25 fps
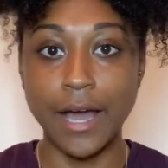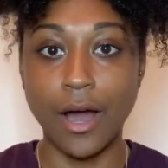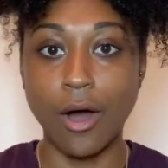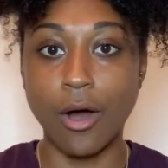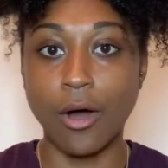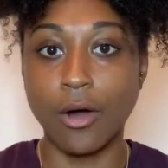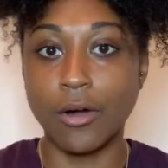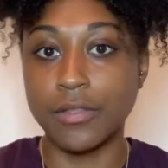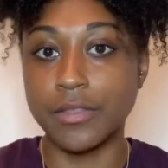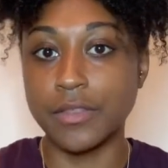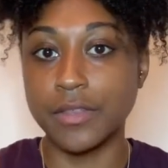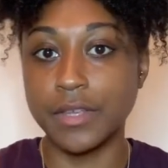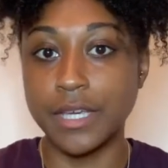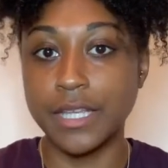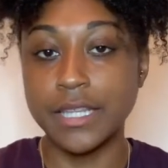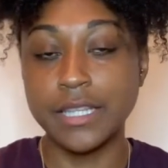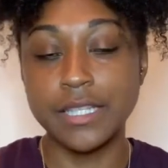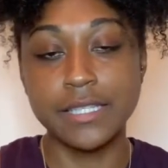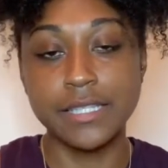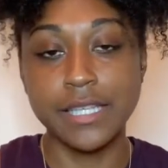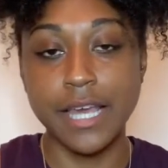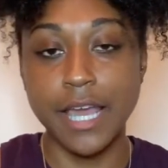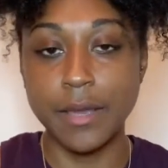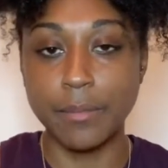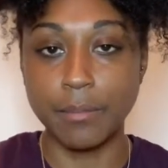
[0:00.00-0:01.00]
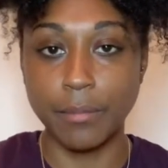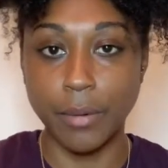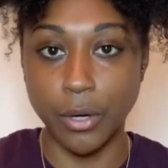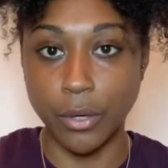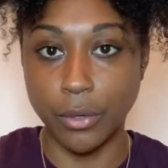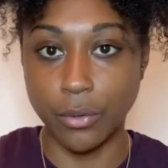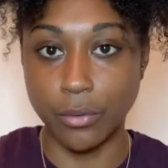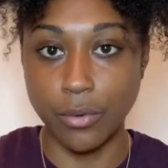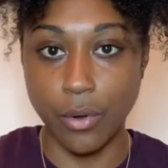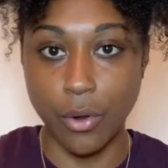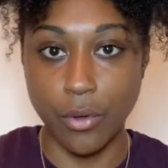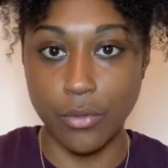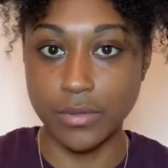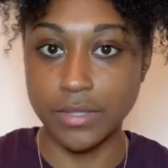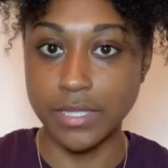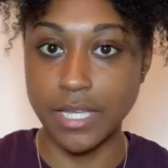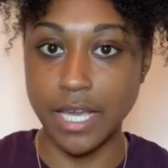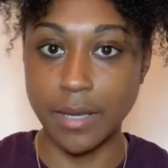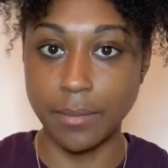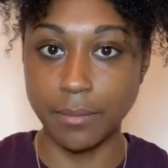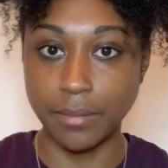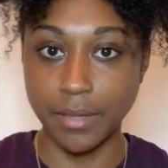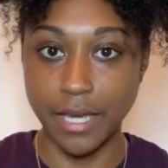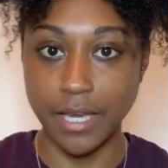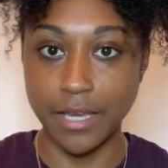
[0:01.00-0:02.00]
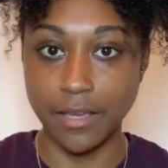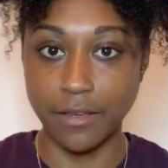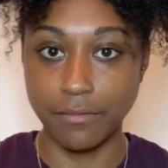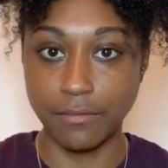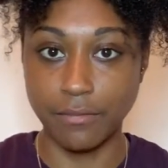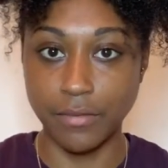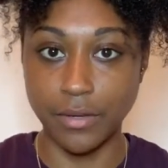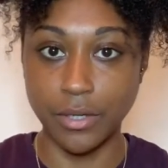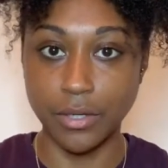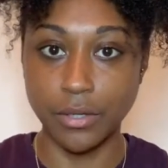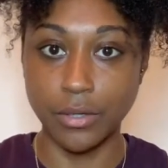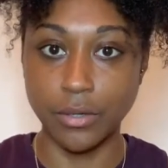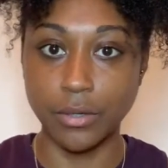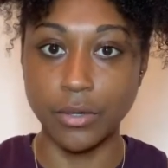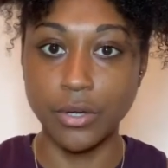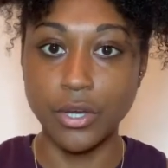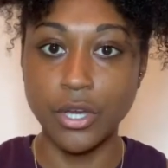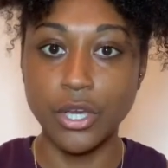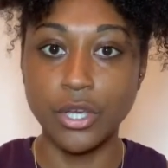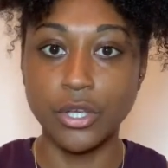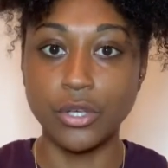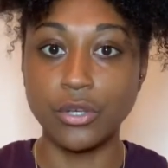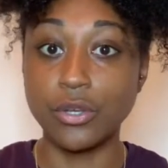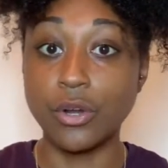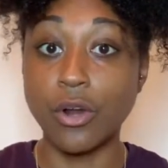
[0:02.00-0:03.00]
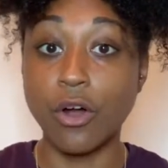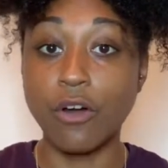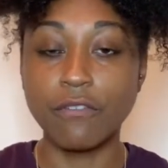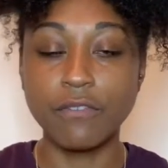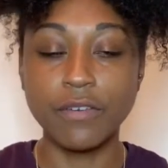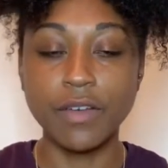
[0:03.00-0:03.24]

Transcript: in the same boat, on the same playing field. You don't